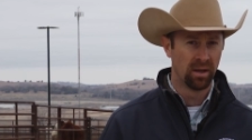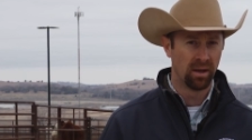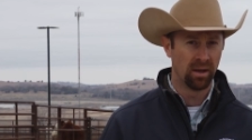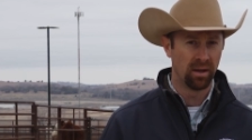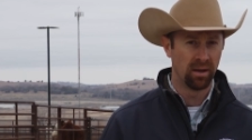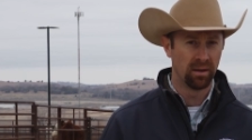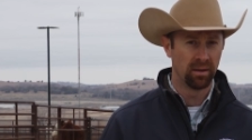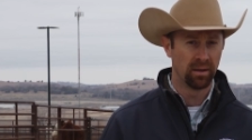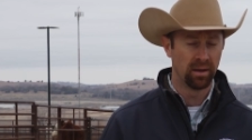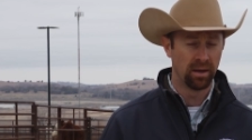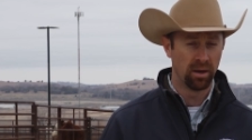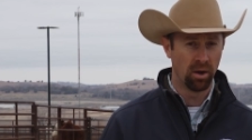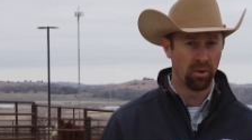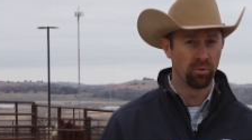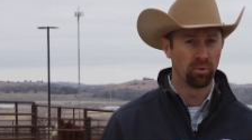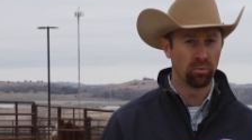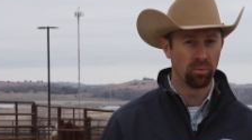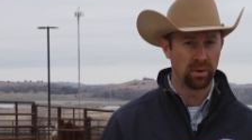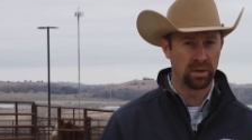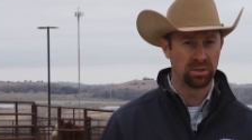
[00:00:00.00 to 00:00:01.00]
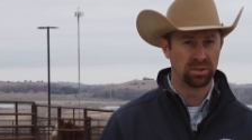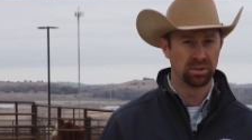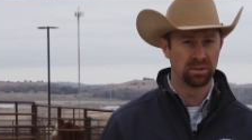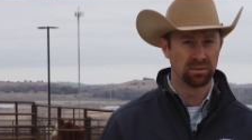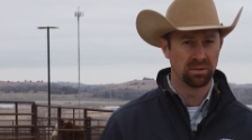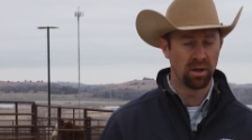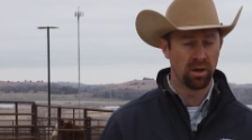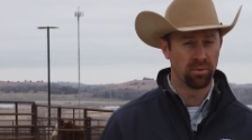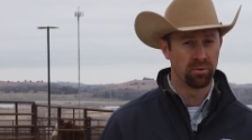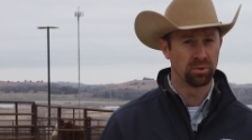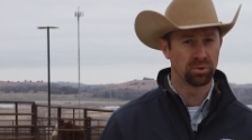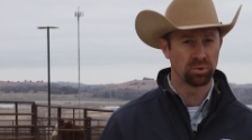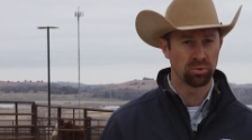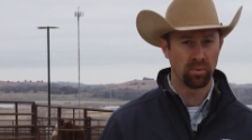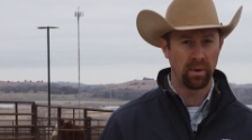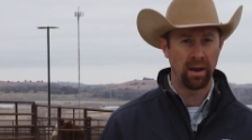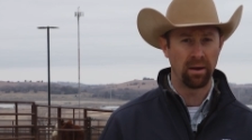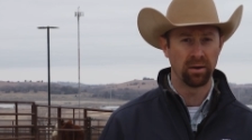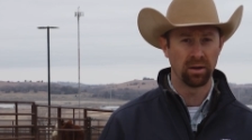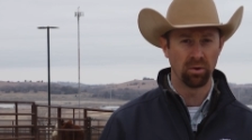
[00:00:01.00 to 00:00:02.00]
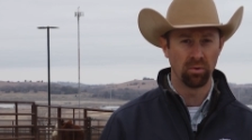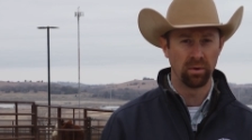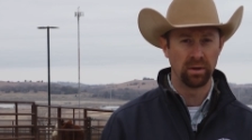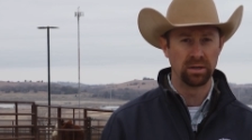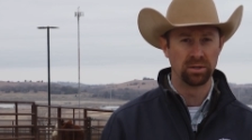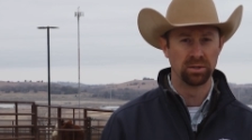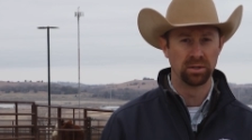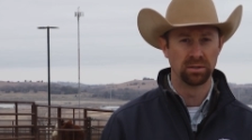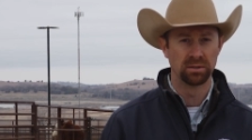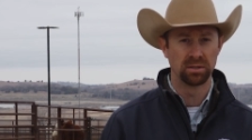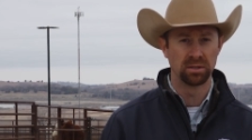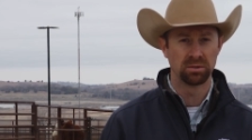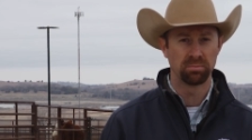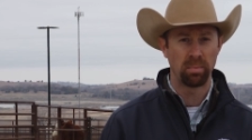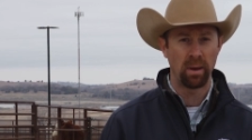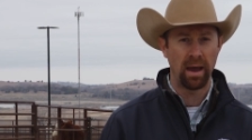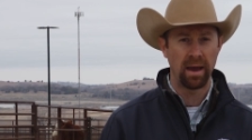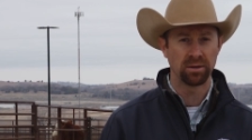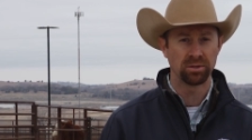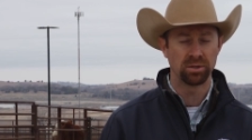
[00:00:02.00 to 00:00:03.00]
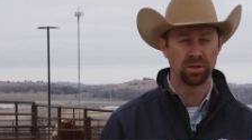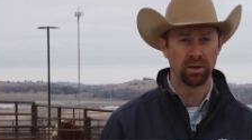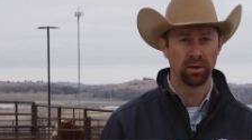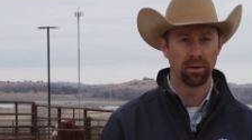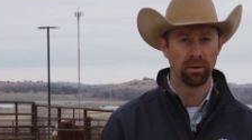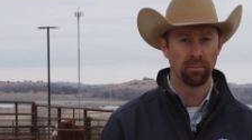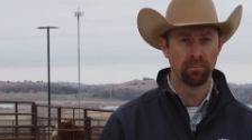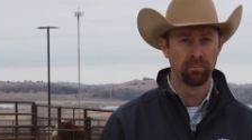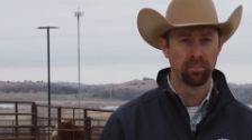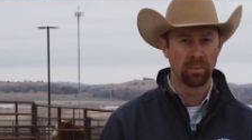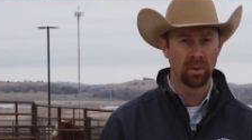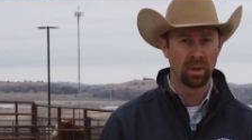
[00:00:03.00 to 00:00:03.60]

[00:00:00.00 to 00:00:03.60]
uh, in other regions, other surrounding regions this past year.